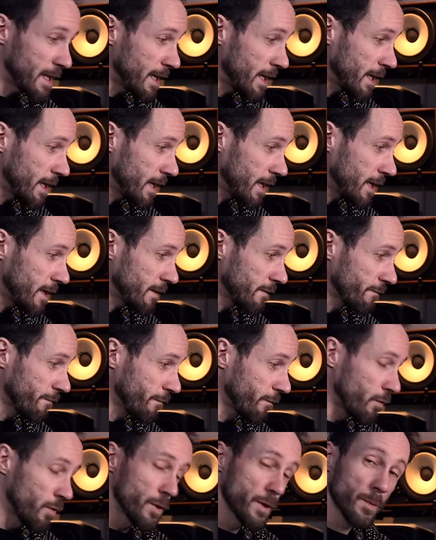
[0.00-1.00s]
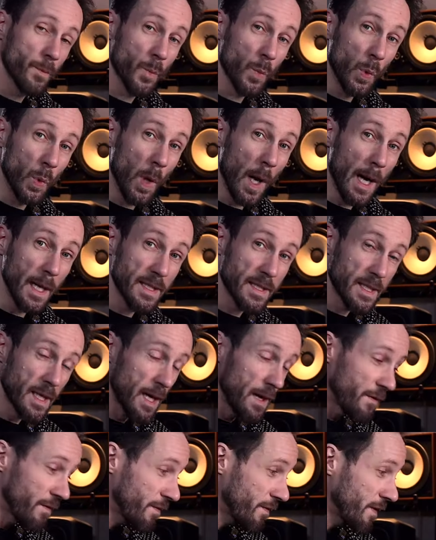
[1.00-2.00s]
and for the price
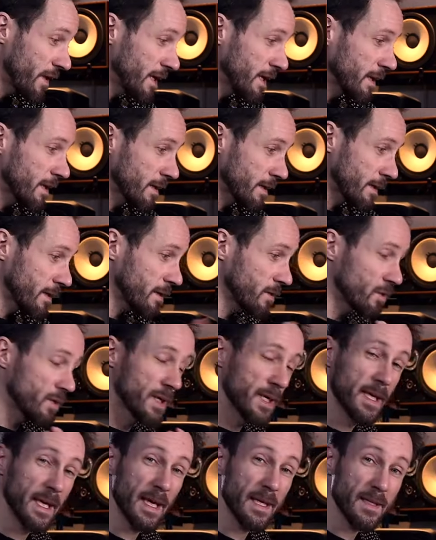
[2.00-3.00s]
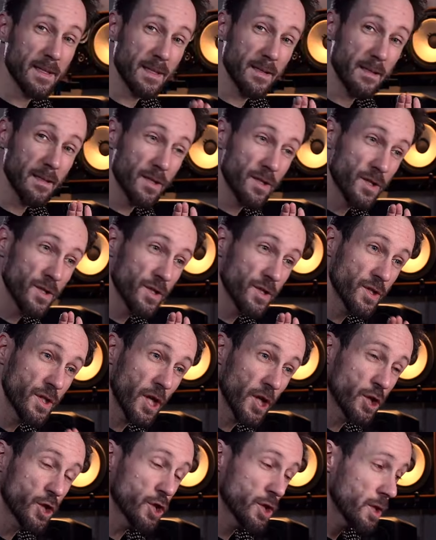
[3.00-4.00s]
I think you get
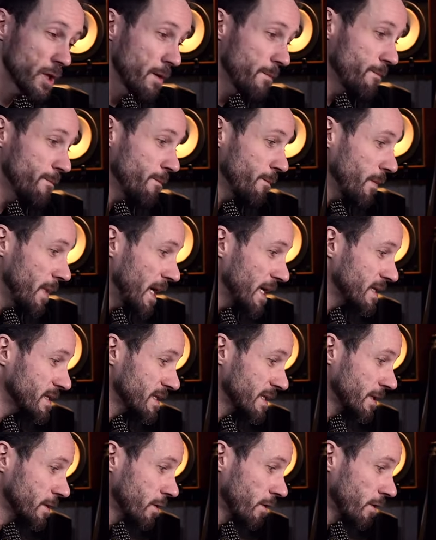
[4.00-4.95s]
such amazing